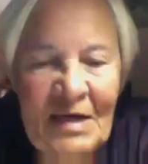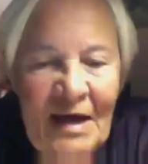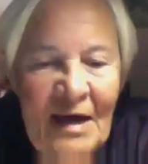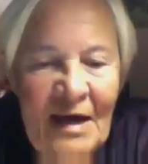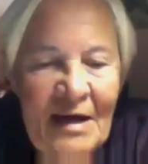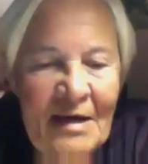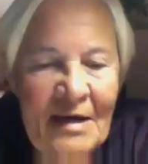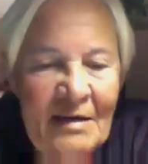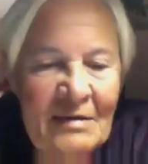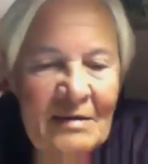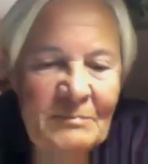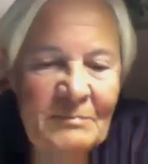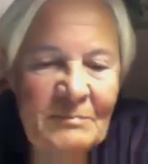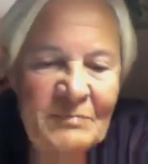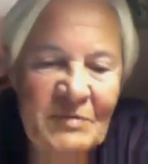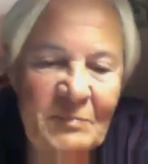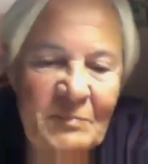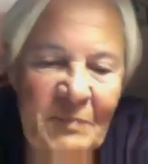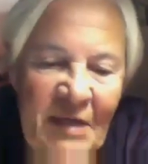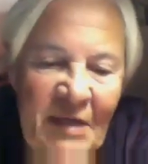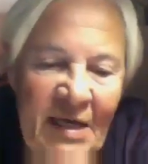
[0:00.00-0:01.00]
I
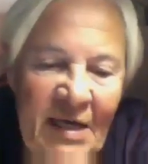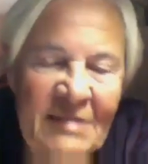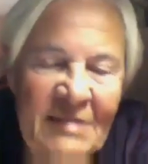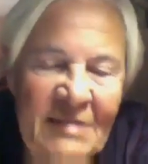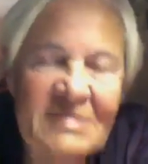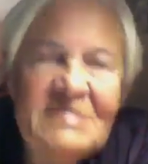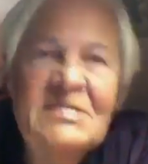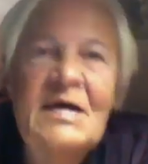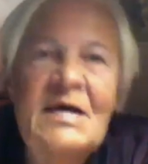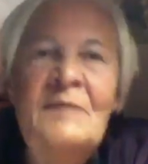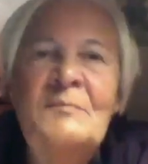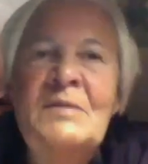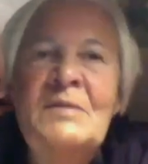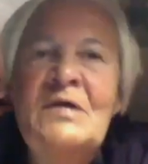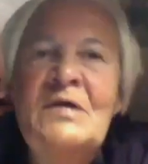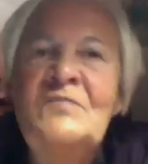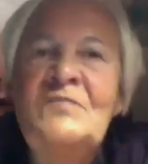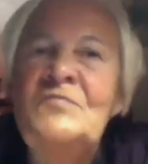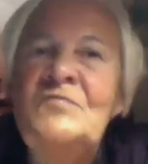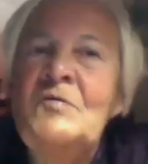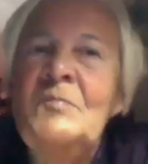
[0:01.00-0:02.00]
prepared some
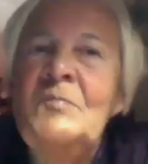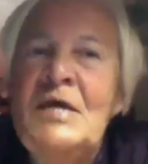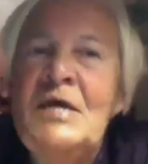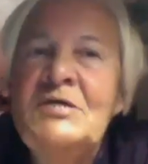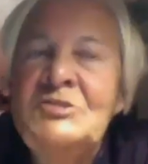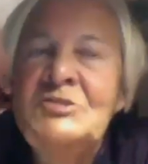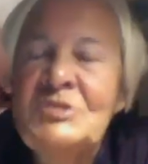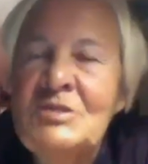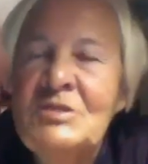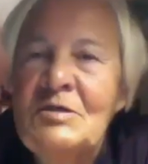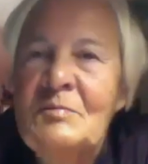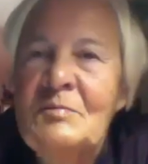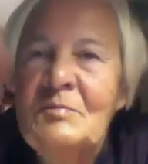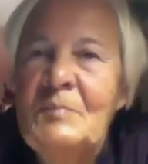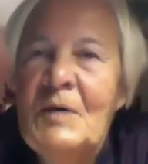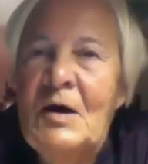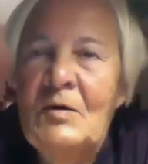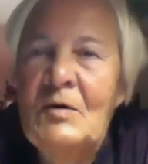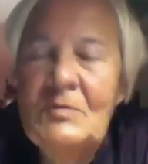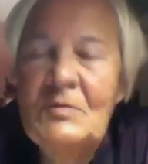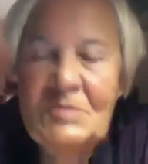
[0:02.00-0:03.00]
information
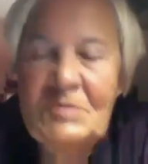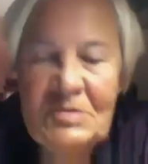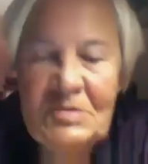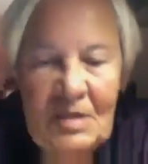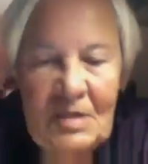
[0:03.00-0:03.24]
about